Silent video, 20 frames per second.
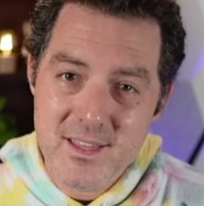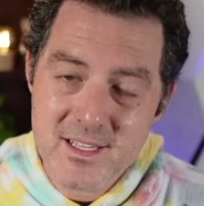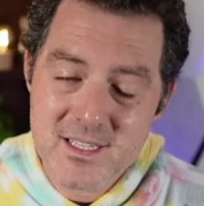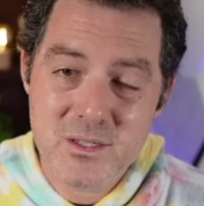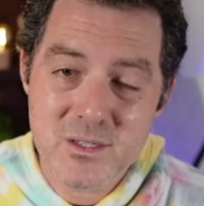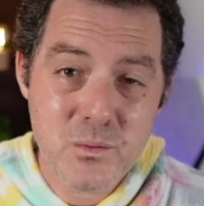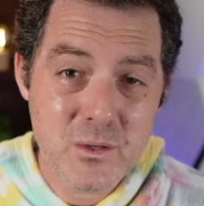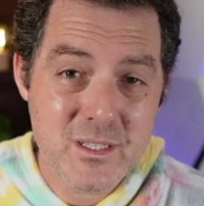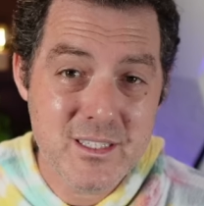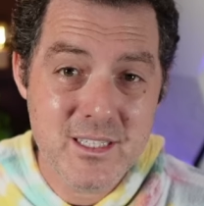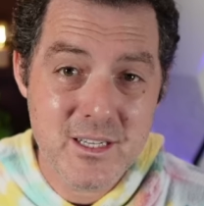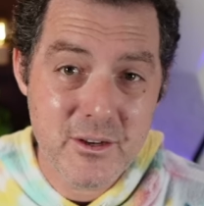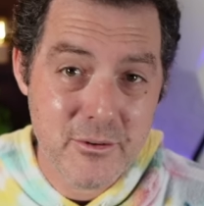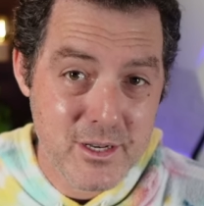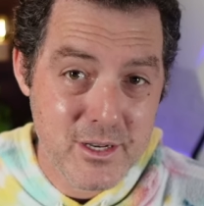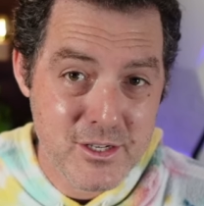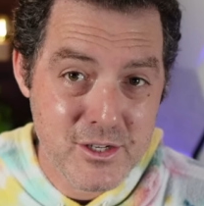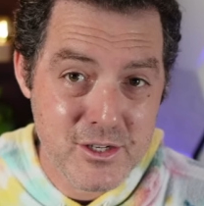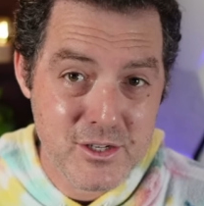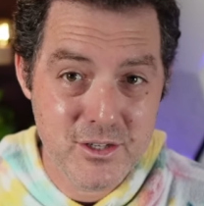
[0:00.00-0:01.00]
This is what
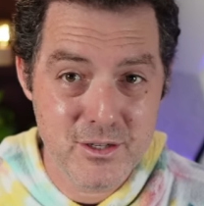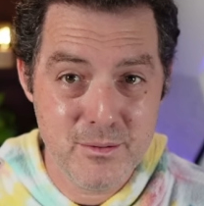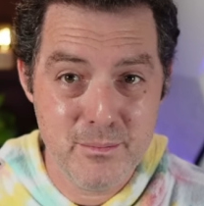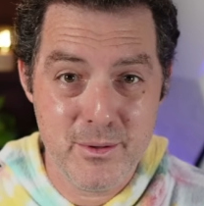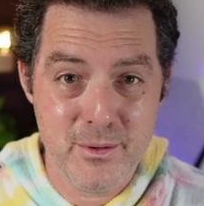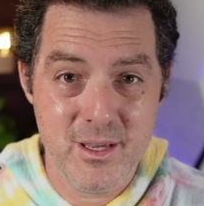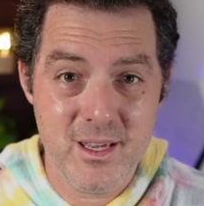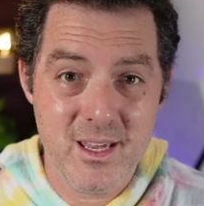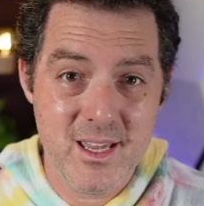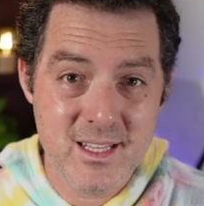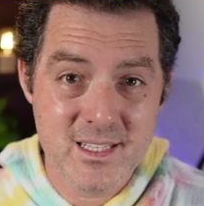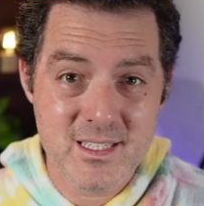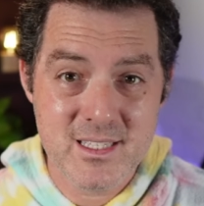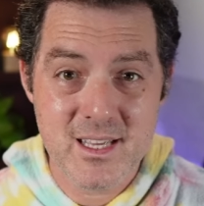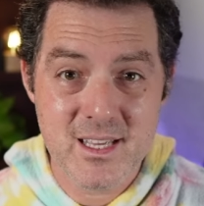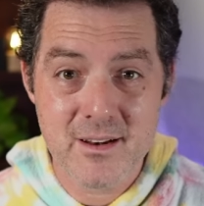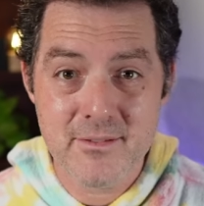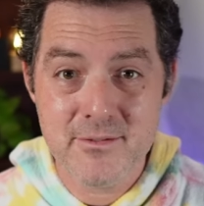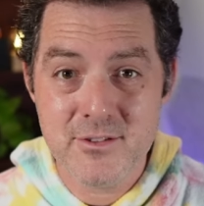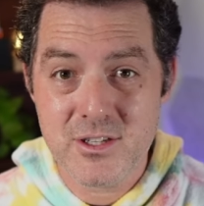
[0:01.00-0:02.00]
Siri should be,
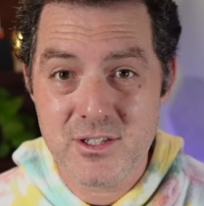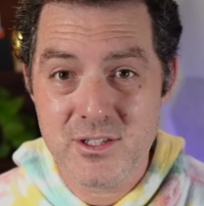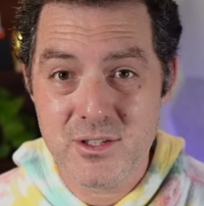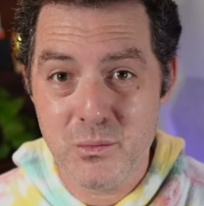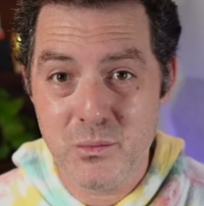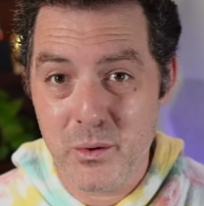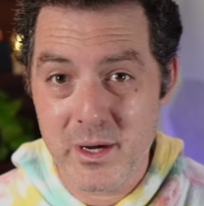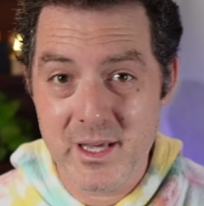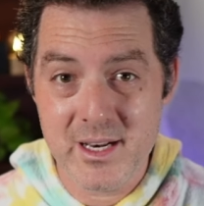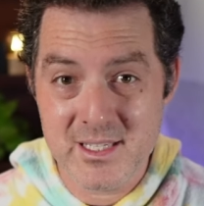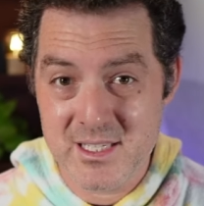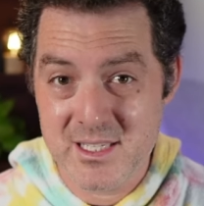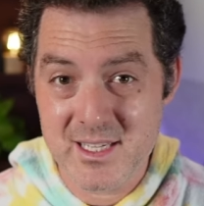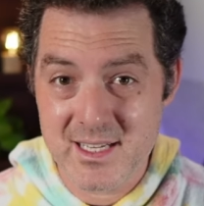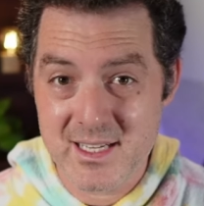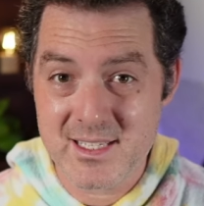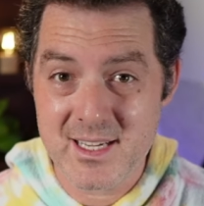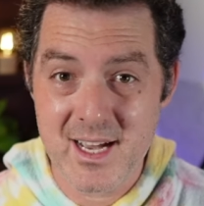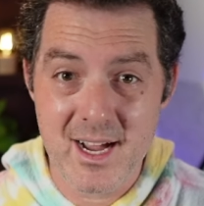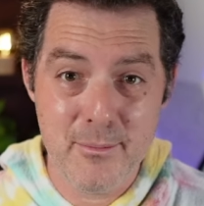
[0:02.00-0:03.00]
instead of just a way to
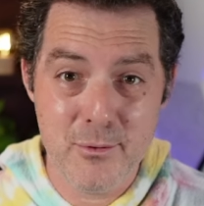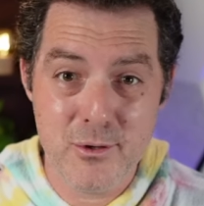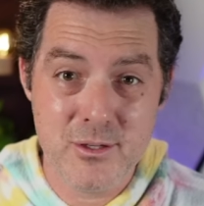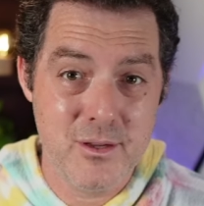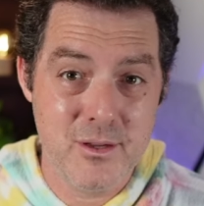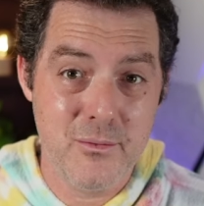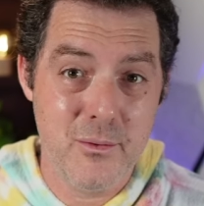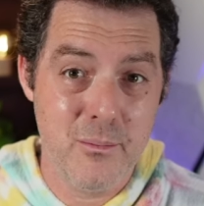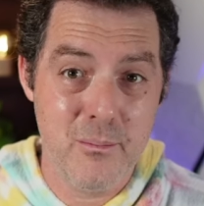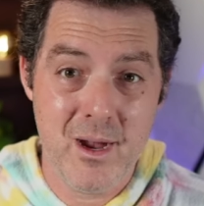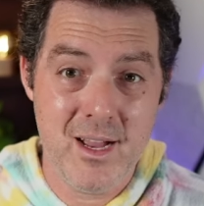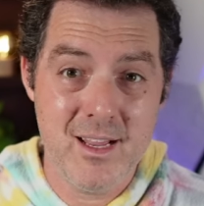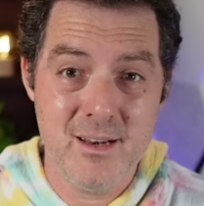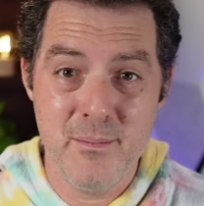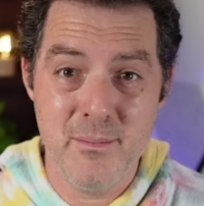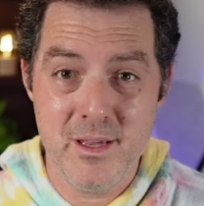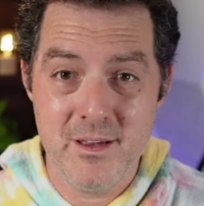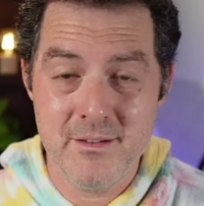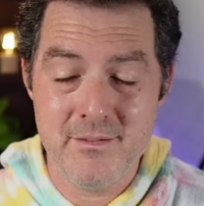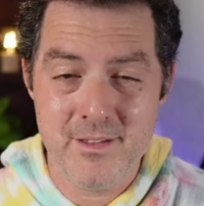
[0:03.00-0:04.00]
set timers and remind
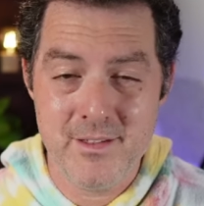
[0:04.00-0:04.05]
me of